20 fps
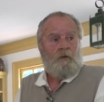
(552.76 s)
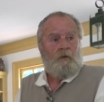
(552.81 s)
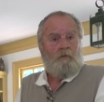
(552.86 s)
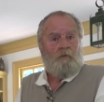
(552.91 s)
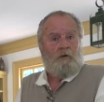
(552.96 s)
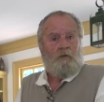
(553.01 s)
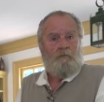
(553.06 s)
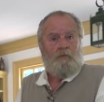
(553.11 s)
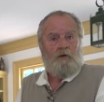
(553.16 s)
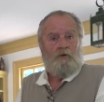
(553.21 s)

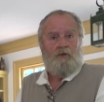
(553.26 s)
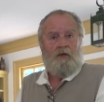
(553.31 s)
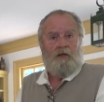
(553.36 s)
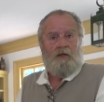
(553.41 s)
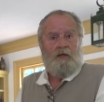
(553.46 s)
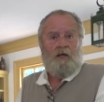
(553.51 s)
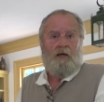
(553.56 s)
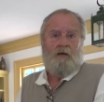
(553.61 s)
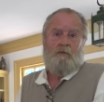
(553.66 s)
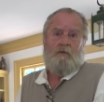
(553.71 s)
But books
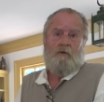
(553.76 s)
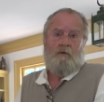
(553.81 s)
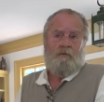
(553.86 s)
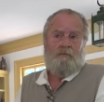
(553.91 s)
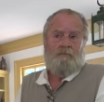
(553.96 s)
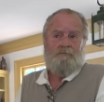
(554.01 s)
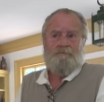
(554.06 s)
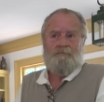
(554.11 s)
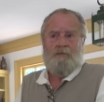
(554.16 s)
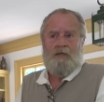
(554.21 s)
like that were,
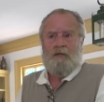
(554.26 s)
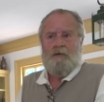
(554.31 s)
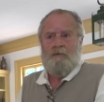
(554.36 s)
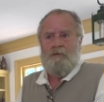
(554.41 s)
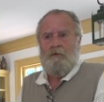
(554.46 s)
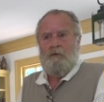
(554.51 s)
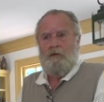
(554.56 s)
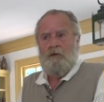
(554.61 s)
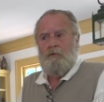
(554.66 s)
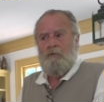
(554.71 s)

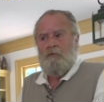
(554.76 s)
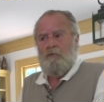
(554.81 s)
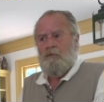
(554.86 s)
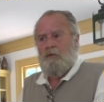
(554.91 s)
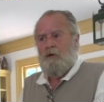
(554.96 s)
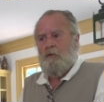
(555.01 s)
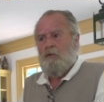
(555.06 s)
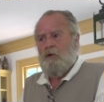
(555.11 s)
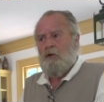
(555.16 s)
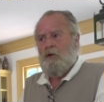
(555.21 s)

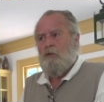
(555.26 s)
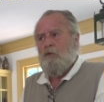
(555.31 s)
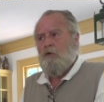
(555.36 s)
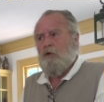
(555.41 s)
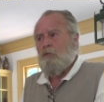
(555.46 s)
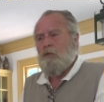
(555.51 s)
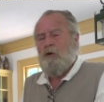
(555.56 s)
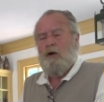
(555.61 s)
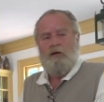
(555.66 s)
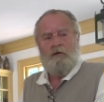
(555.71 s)
they really
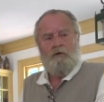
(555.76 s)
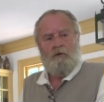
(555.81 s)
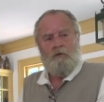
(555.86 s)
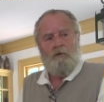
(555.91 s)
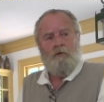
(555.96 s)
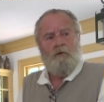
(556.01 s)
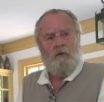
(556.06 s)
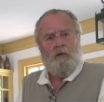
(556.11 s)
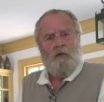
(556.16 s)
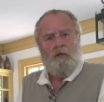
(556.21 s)
weren't
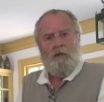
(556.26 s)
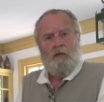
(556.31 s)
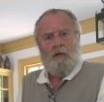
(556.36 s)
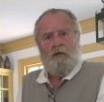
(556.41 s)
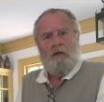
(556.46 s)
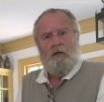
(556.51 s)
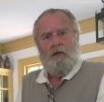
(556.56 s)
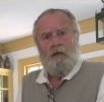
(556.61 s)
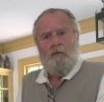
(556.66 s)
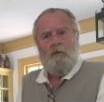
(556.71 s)
practical.
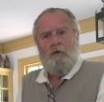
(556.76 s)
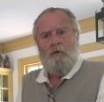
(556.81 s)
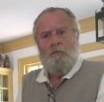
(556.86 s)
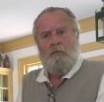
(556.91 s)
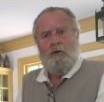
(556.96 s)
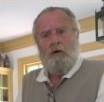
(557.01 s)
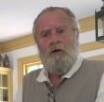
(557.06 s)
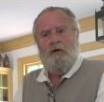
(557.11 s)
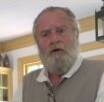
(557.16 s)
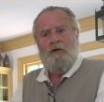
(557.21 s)
They were
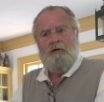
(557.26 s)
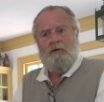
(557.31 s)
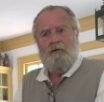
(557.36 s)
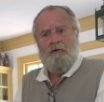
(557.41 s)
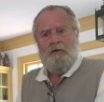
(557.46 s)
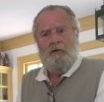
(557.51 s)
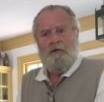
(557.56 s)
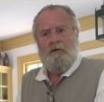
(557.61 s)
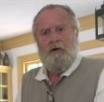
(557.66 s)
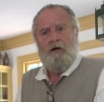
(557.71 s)
bought
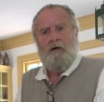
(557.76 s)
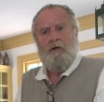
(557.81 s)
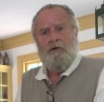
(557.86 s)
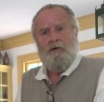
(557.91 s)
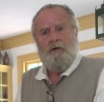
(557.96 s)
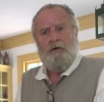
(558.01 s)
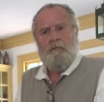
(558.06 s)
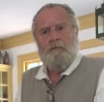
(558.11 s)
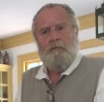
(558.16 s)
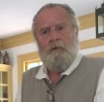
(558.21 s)
and dolled
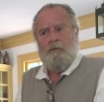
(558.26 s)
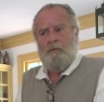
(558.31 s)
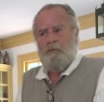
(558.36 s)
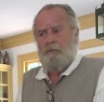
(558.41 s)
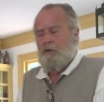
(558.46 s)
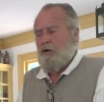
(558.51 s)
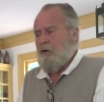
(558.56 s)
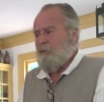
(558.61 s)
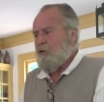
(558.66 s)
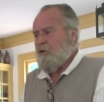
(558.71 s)
up
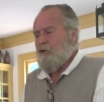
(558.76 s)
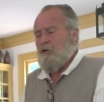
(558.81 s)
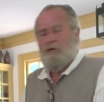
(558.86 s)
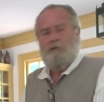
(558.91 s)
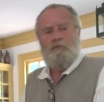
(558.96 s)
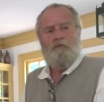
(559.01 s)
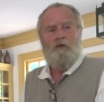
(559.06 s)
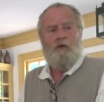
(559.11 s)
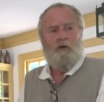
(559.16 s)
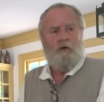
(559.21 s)
primarily
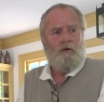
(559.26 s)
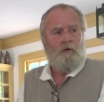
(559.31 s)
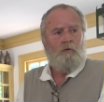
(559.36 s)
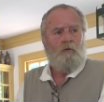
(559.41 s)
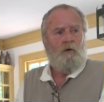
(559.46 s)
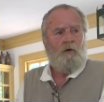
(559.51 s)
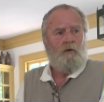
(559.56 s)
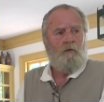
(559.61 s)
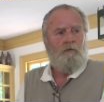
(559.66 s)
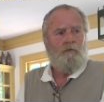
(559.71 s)
to flaunt their
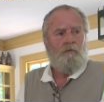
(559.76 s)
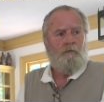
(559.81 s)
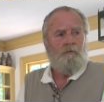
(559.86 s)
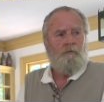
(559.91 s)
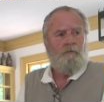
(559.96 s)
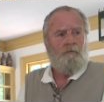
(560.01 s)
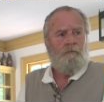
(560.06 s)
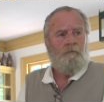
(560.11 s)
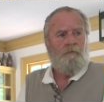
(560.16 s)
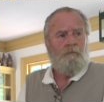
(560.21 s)
wealth.
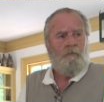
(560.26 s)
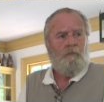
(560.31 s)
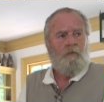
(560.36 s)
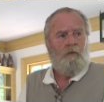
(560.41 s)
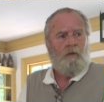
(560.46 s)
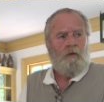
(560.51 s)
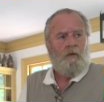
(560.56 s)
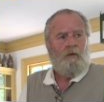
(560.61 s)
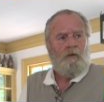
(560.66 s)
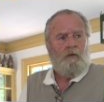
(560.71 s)

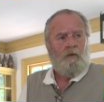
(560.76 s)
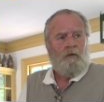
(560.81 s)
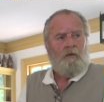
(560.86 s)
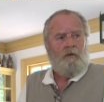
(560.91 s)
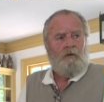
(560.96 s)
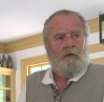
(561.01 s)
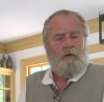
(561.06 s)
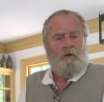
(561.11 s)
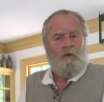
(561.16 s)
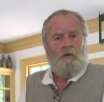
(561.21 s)

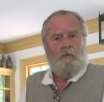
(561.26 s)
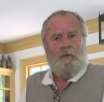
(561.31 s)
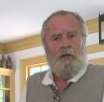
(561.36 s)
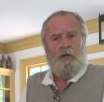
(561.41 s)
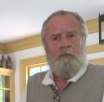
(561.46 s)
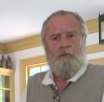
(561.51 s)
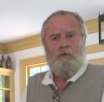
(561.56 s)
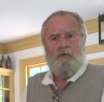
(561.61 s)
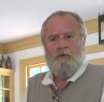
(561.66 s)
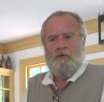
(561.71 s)
A
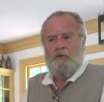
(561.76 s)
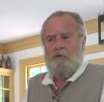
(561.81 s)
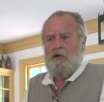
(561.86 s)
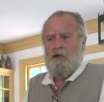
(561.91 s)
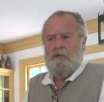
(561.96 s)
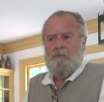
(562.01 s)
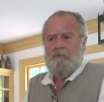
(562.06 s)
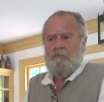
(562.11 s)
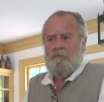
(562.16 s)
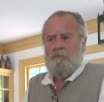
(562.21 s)
Bible's a
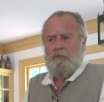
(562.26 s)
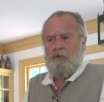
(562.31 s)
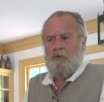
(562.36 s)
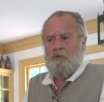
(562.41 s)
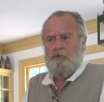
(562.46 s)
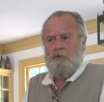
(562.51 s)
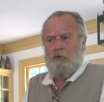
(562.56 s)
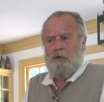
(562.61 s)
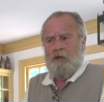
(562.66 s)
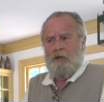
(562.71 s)
great book
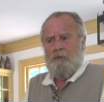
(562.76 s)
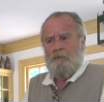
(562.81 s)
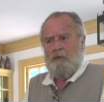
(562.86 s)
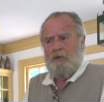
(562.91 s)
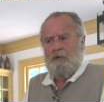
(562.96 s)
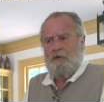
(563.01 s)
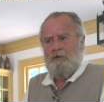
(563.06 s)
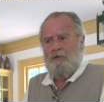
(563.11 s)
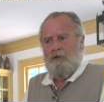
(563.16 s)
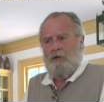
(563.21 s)
for that
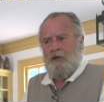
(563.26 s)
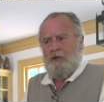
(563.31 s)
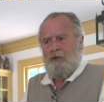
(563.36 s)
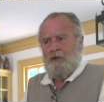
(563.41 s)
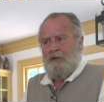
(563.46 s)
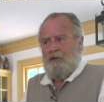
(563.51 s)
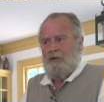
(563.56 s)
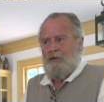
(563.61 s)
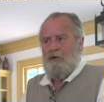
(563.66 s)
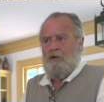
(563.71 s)
because
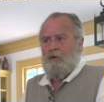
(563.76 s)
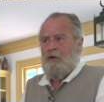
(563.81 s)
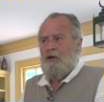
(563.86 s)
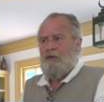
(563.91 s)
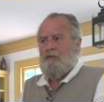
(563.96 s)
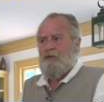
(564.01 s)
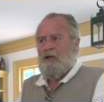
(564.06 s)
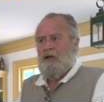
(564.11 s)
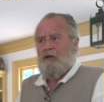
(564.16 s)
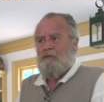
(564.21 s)
you don't
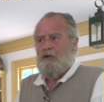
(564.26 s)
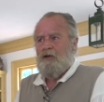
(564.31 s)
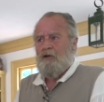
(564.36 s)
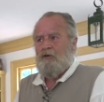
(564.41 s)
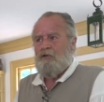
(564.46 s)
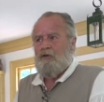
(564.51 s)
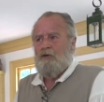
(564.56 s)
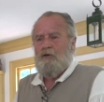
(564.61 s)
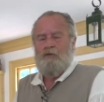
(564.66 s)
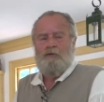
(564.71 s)
have to have an
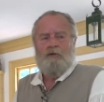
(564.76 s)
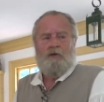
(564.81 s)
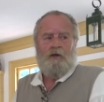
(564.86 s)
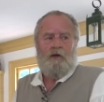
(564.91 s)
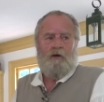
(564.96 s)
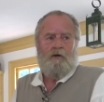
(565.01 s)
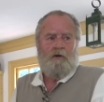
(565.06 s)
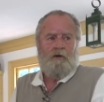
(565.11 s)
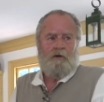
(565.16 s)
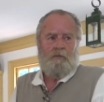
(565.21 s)
excuse to
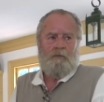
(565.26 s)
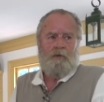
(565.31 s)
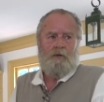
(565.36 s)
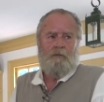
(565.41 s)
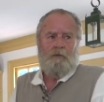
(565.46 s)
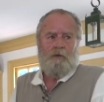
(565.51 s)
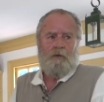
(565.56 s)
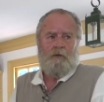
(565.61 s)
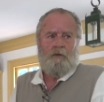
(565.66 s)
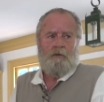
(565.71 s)
carry it in
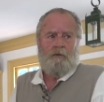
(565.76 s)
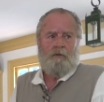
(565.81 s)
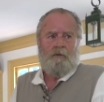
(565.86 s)
public.